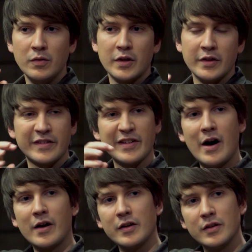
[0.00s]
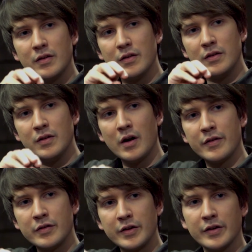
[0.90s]
you can target the
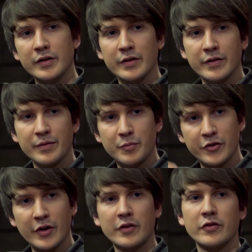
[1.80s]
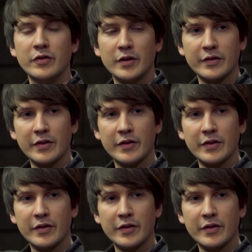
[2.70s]
other guilds' production. You can